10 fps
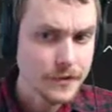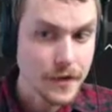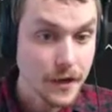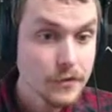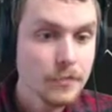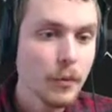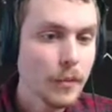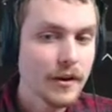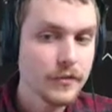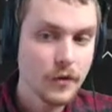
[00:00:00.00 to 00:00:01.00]
does, but web
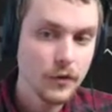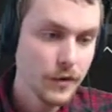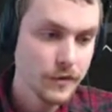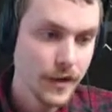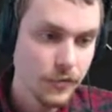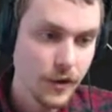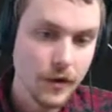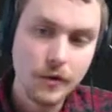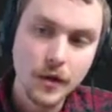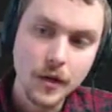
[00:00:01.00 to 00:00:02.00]
request also has an out
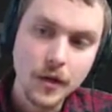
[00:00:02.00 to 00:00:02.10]
file.